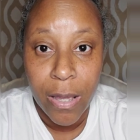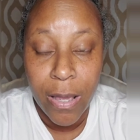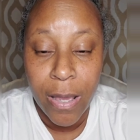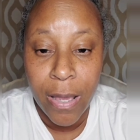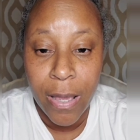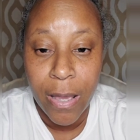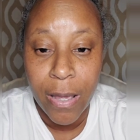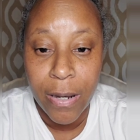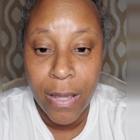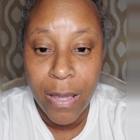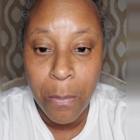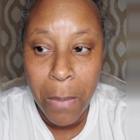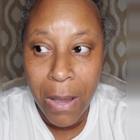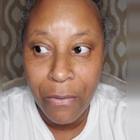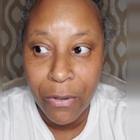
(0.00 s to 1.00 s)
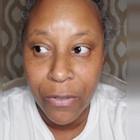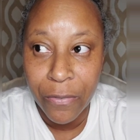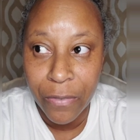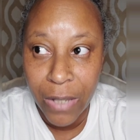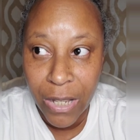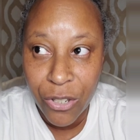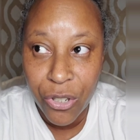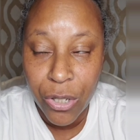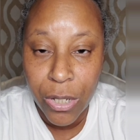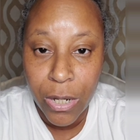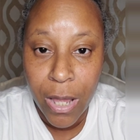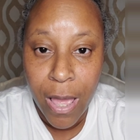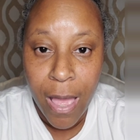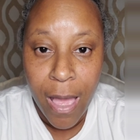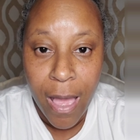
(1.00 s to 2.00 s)
And in my
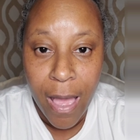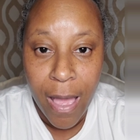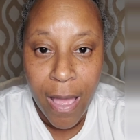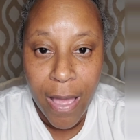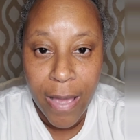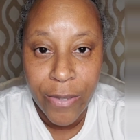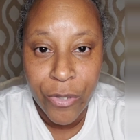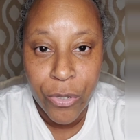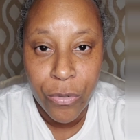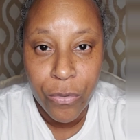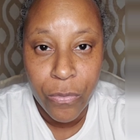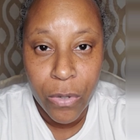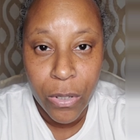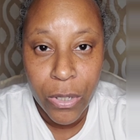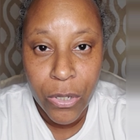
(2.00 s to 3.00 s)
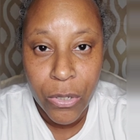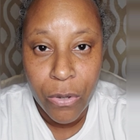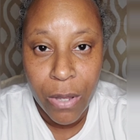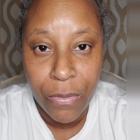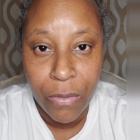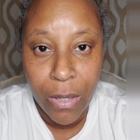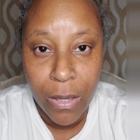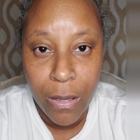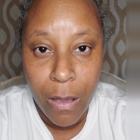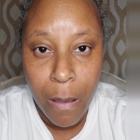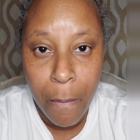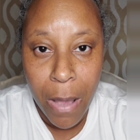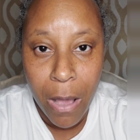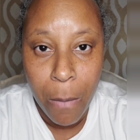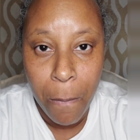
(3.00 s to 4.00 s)
reflection, I had to really start thinking
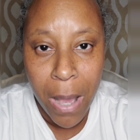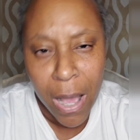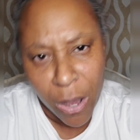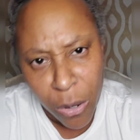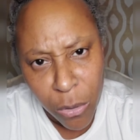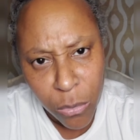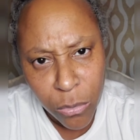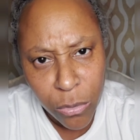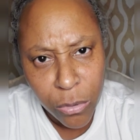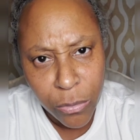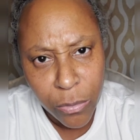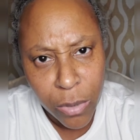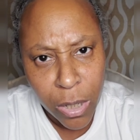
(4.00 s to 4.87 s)
about my own